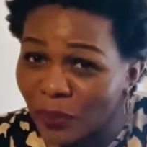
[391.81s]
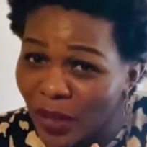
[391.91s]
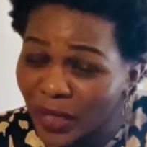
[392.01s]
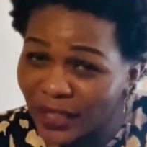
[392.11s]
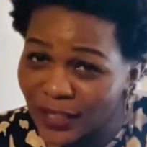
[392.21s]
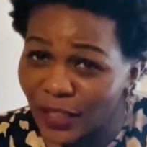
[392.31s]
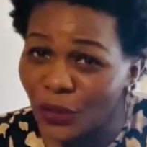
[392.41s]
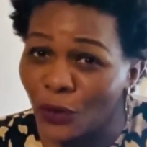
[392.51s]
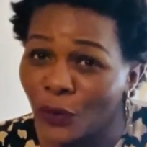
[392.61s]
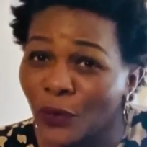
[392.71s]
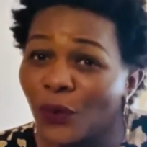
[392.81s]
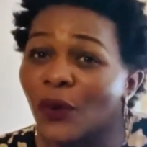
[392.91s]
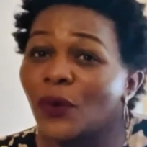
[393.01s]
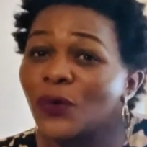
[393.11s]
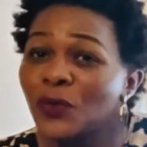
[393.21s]
risk iyoyo
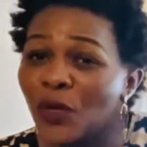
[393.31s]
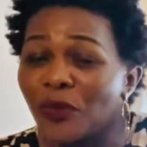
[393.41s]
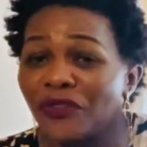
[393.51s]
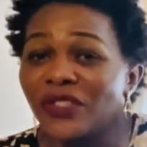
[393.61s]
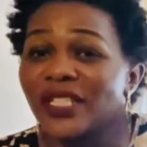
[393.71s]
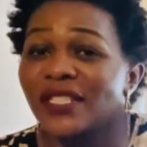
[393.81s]
on top of it,